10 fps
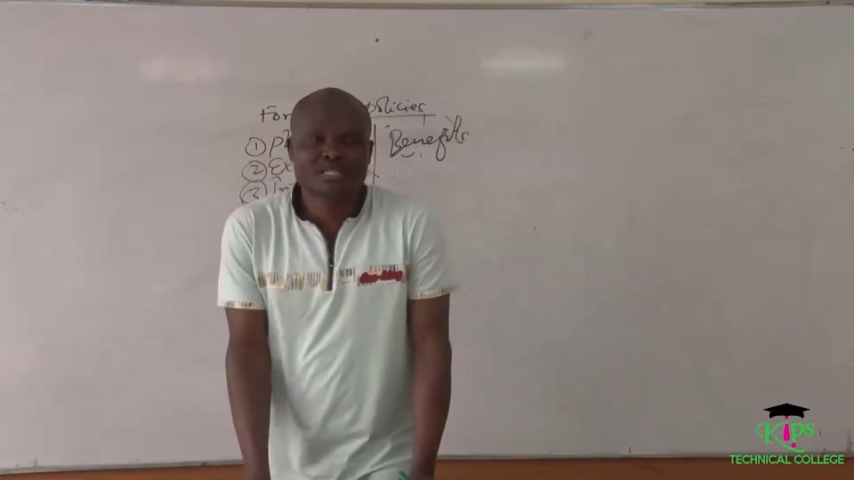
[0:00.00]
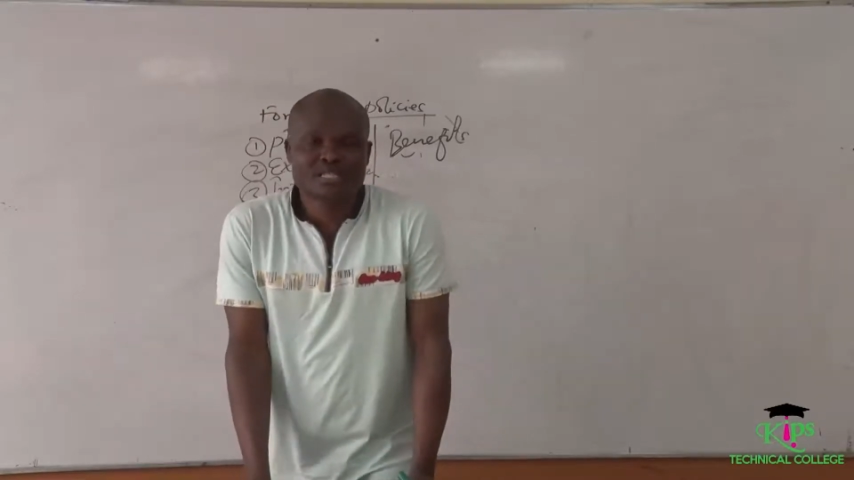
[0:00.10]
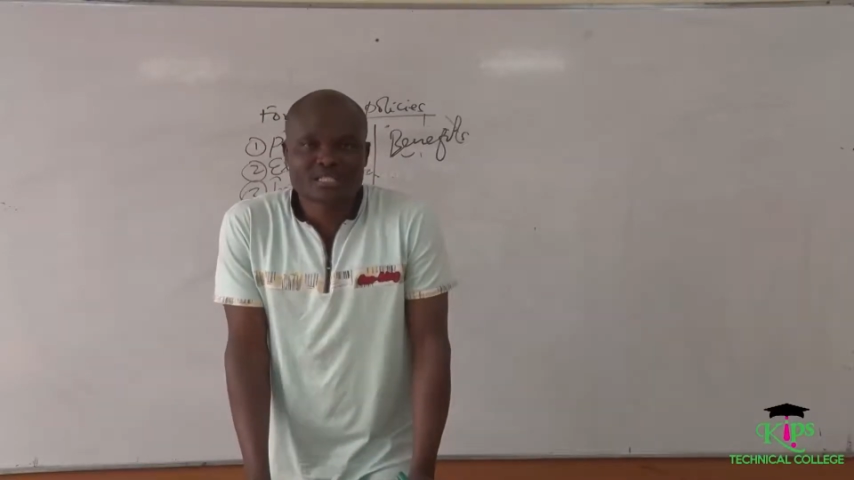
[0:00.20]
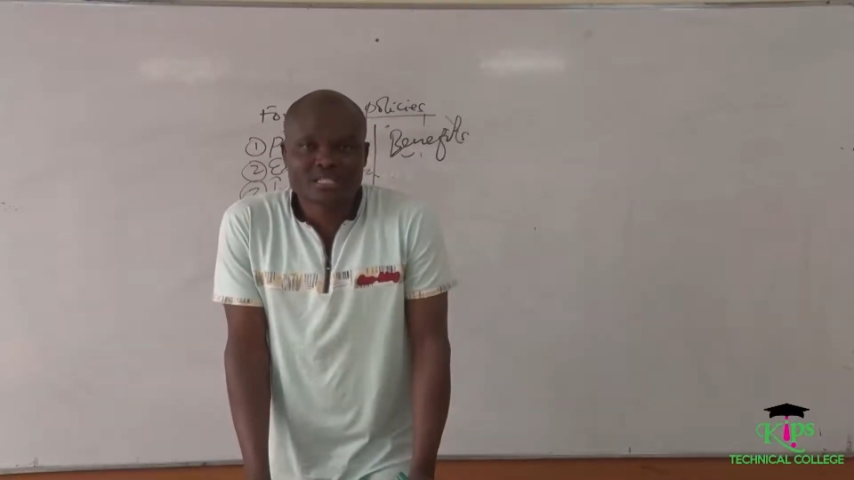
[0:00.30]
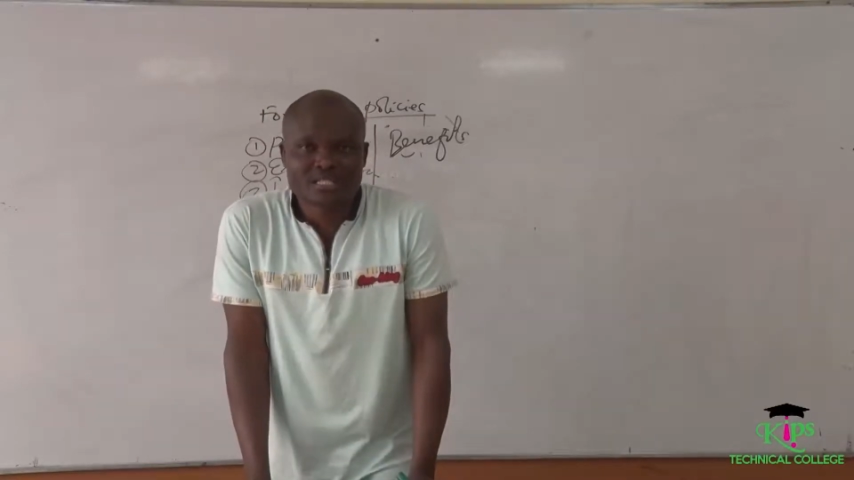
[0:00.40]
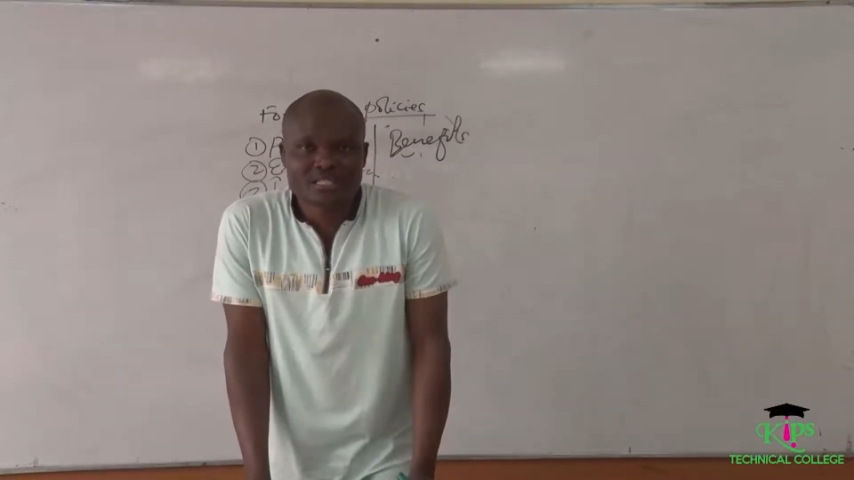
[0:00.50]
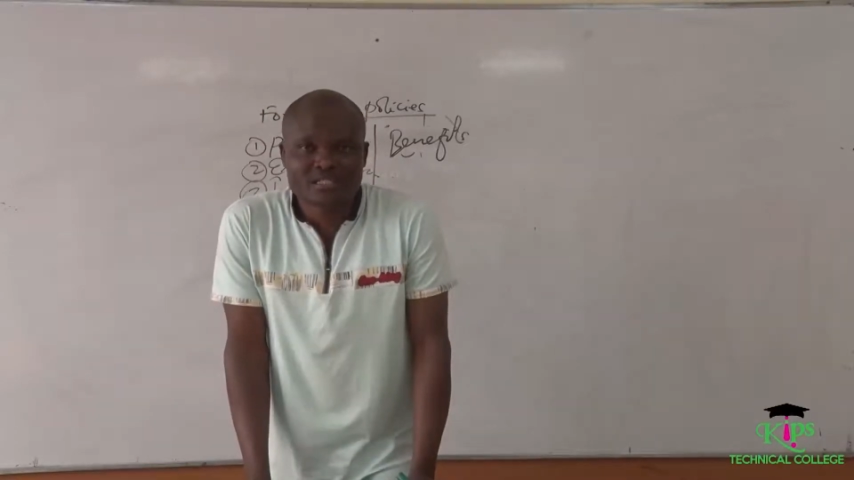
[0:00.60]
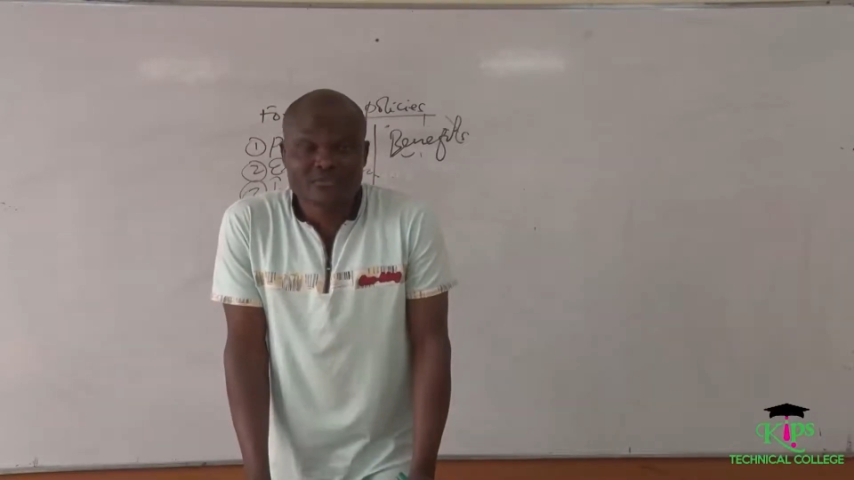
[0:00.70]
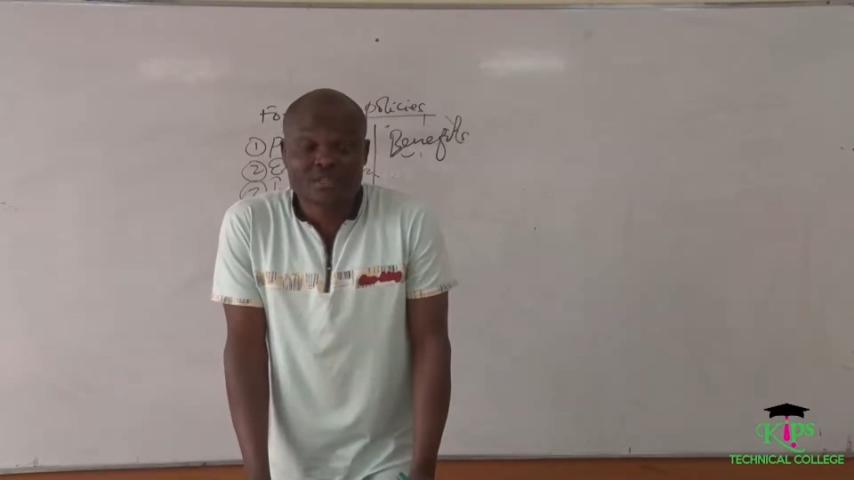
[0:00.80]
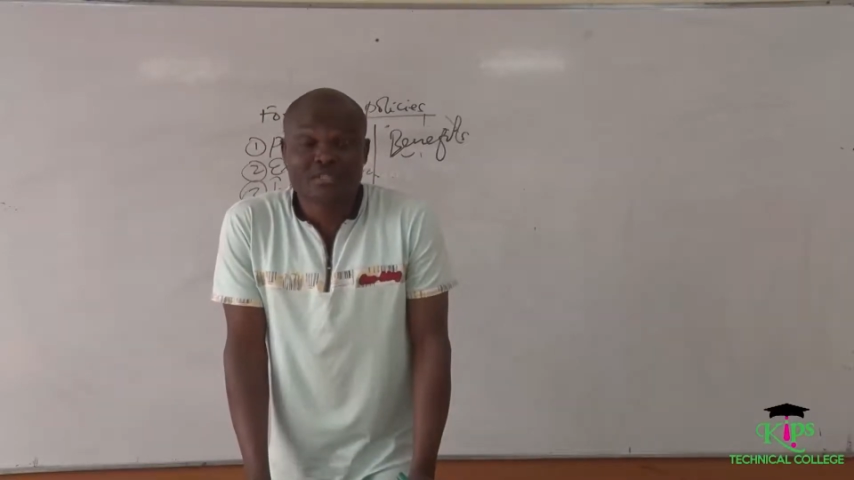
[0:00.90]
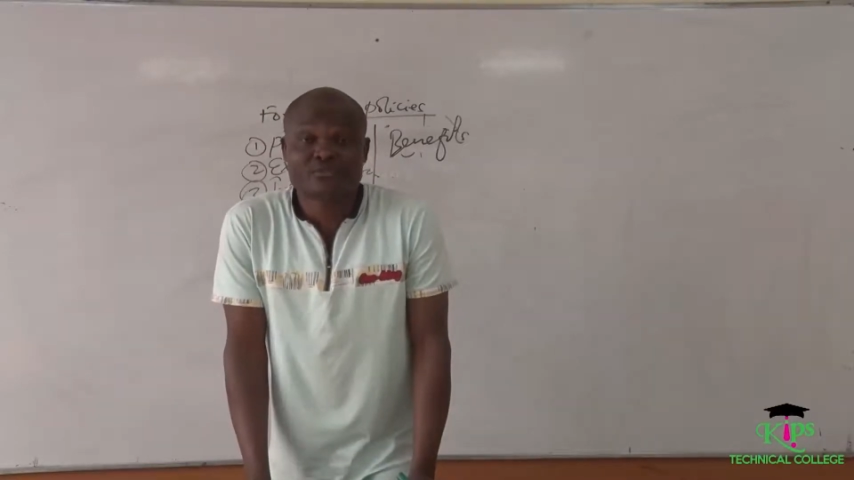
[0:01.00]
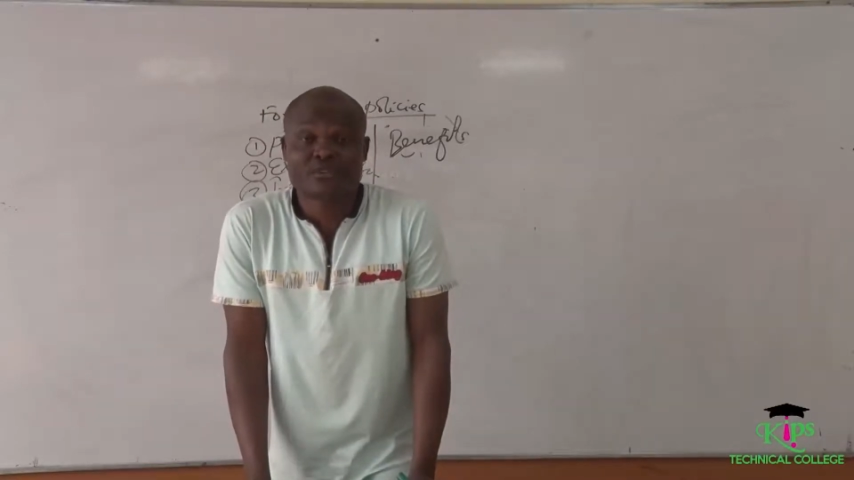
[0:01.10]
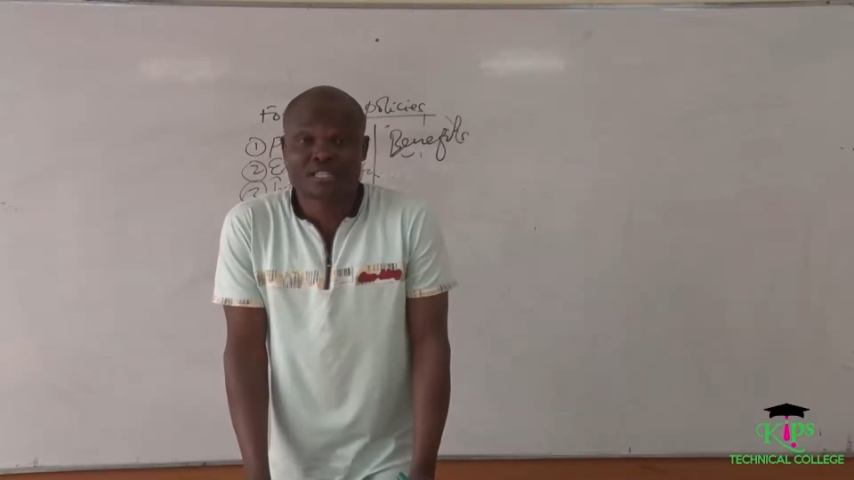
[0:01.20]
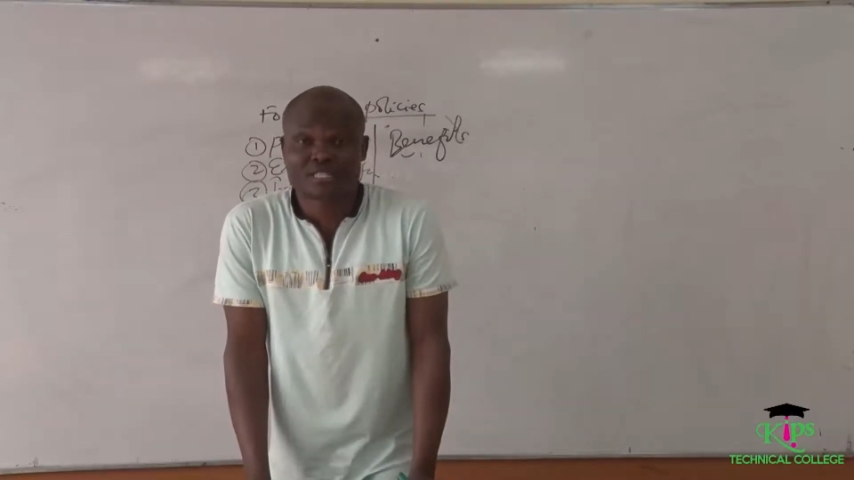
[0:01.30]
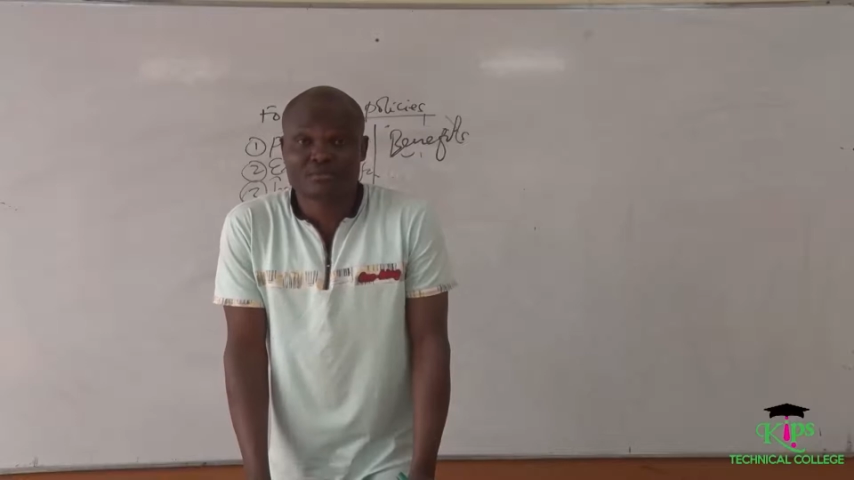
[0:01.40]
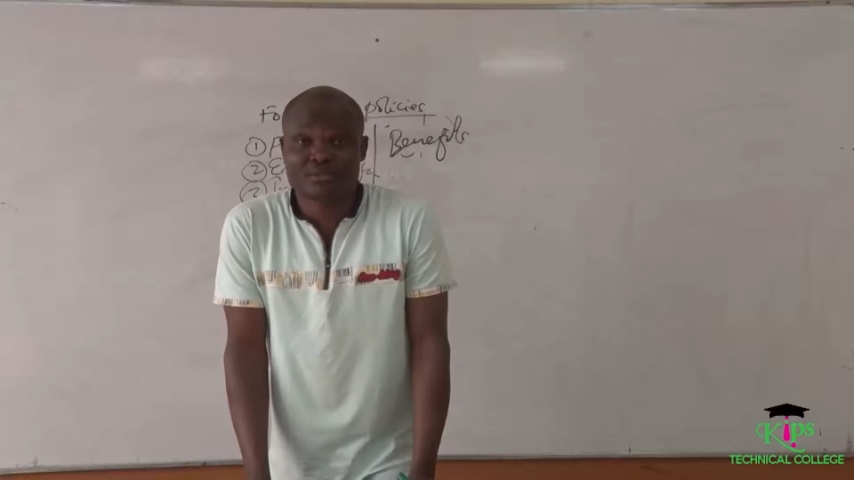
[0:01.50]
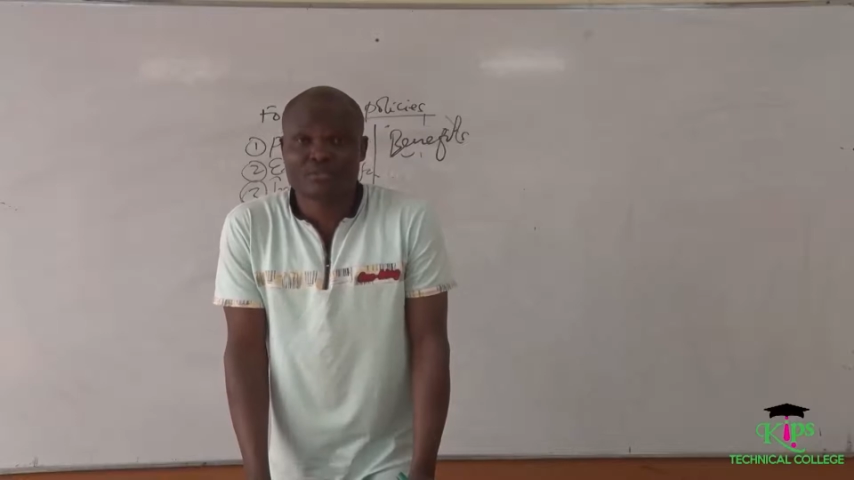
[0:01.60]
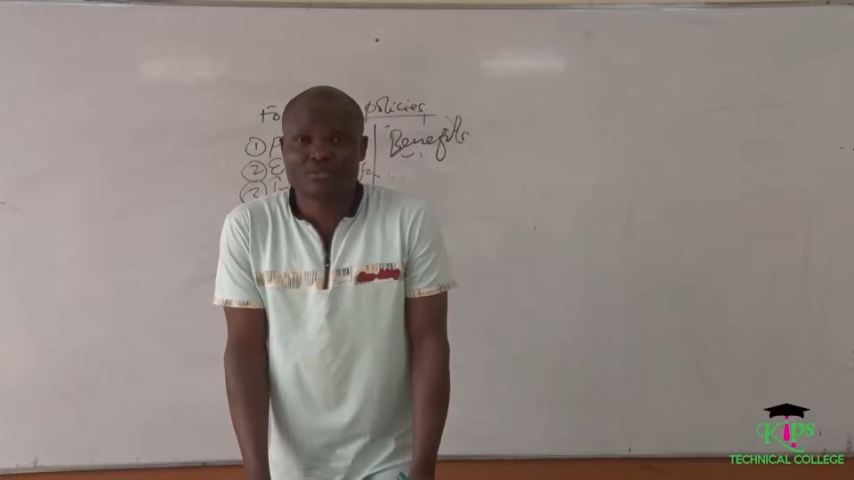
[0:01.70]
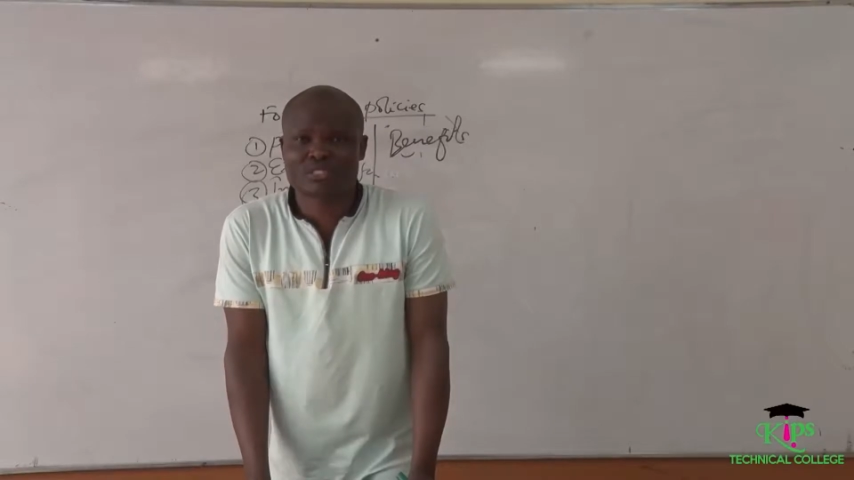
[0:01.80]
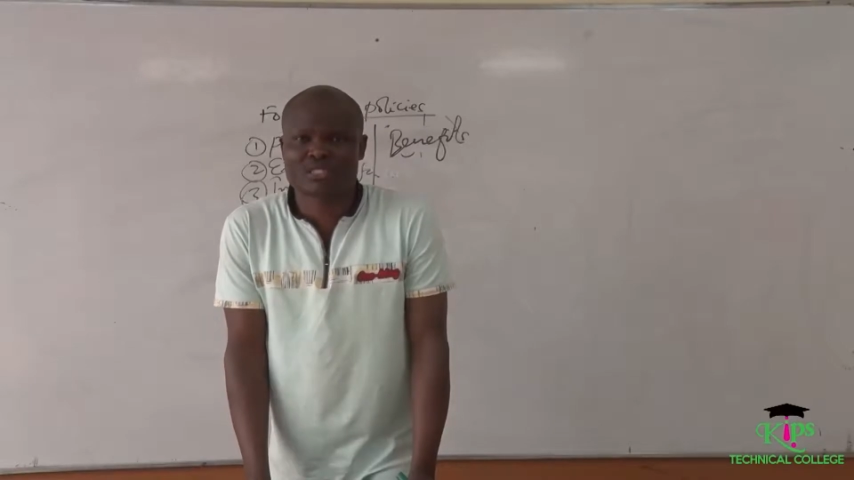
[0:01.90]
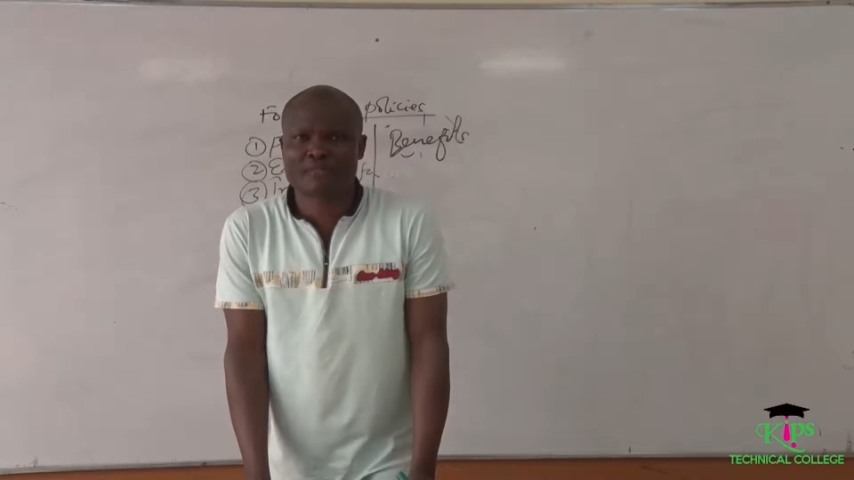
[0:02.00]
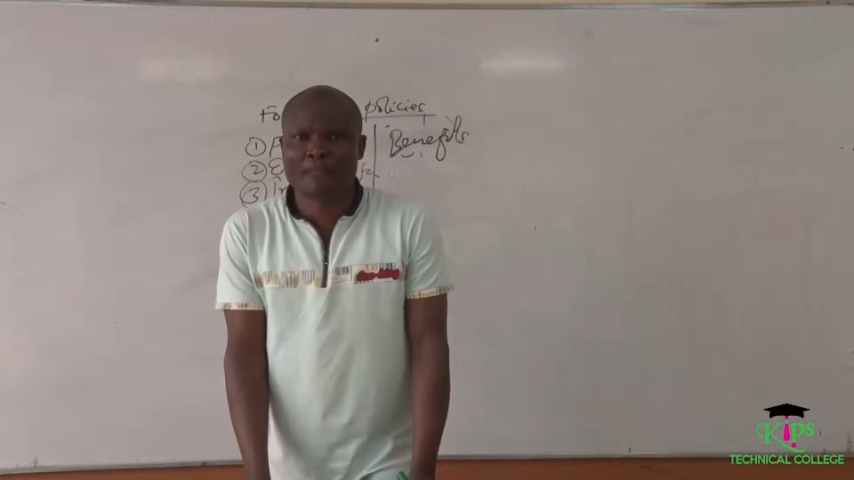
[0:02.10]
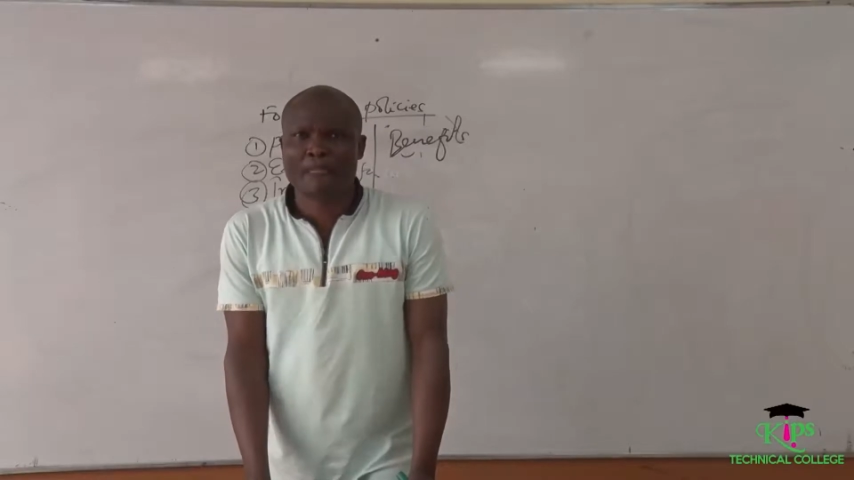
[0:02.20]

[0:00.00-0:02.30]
decisions very fast, because